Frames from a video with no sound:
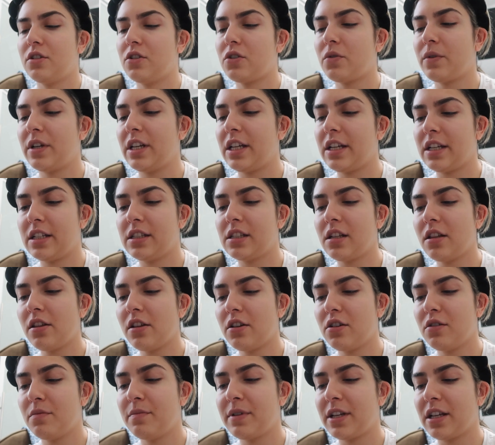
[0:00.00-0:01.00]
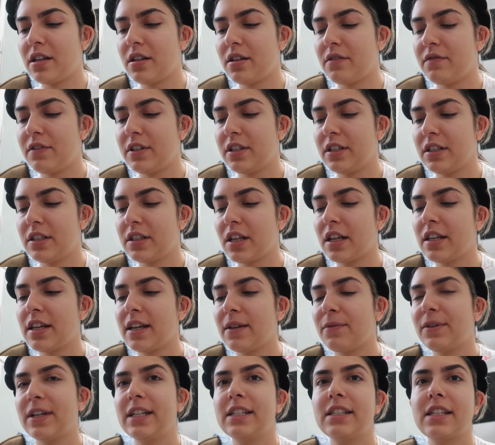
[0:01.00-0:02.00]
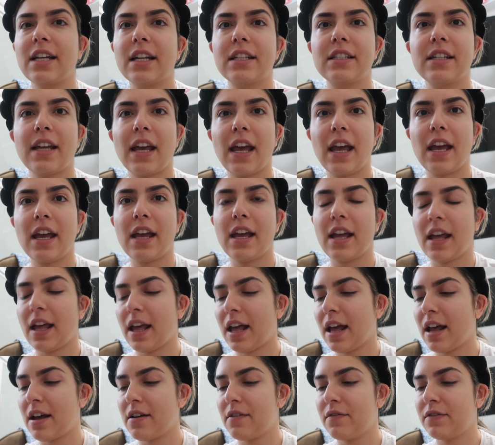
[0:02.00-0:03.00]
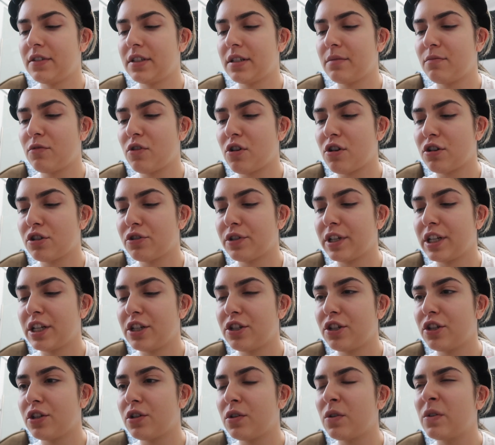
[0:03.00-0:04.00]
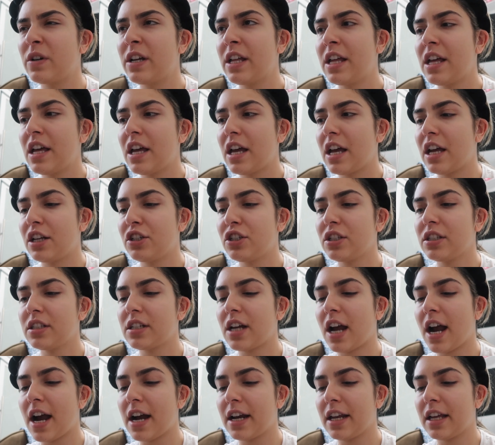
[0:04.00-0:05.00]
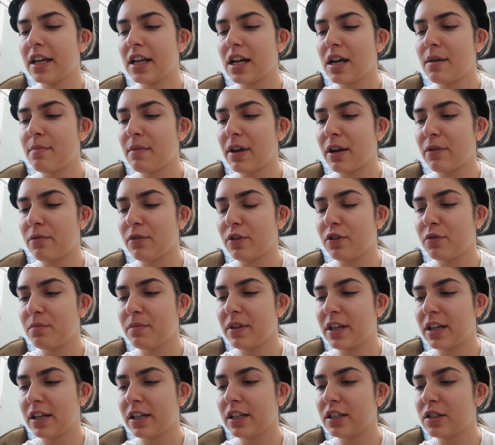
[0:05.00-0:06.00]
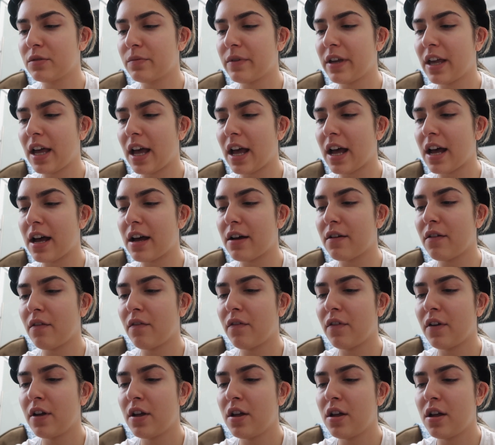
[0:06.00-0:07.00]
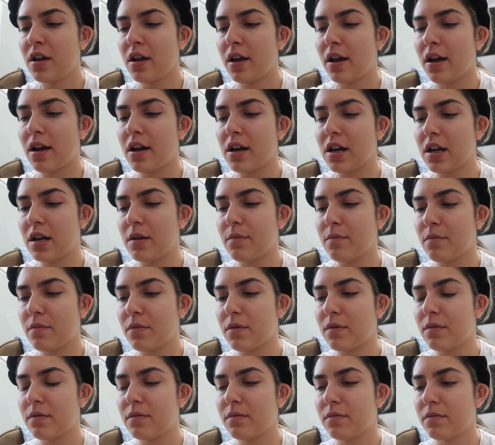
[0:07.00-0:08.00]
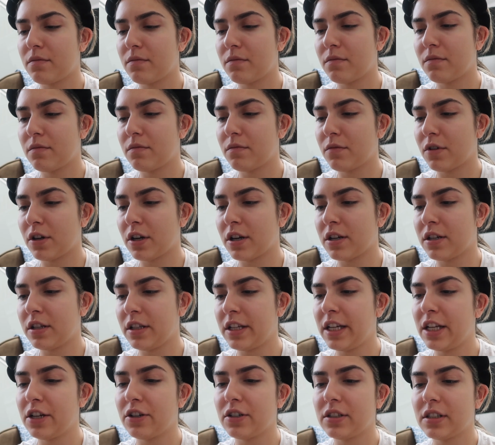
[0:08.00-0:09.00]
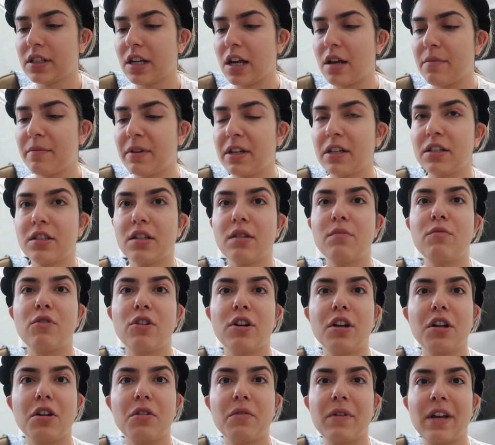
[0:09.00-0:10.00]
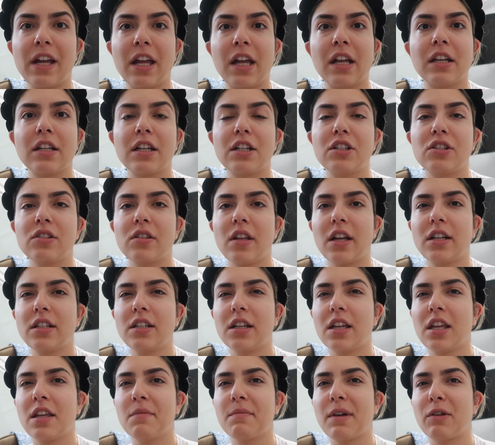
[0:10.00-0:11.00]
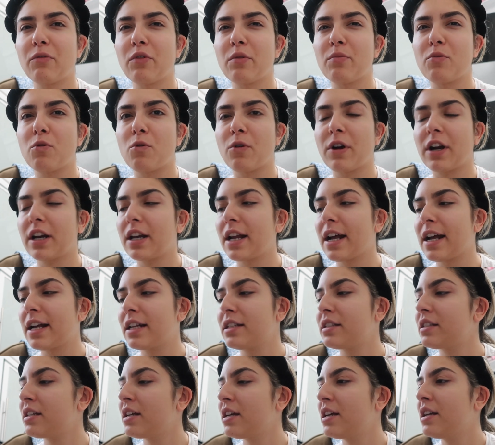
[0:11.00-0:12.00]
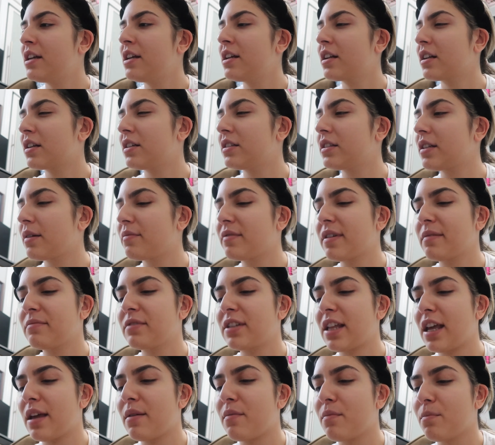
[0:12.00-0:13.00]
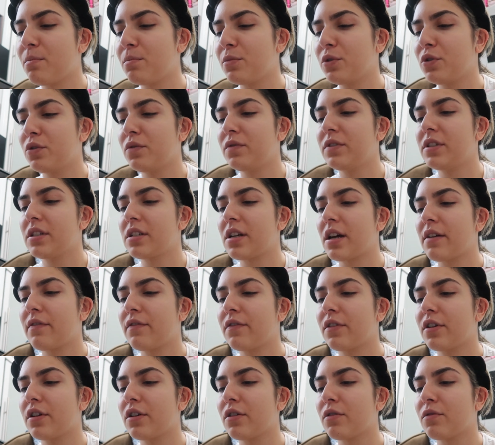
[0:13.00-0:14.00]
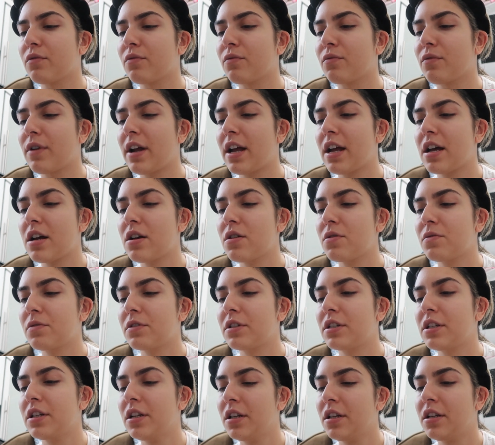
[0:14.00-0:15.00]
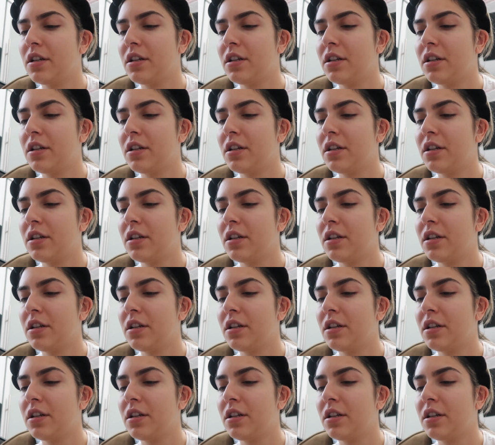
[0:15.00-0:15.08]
So it is a little bit of a Sunday reset day. I have some laundry to do and just tidying up my room because we have um, our cleaners coming tomorrow and I just like to keep my room organized because sometimes they move stuff around.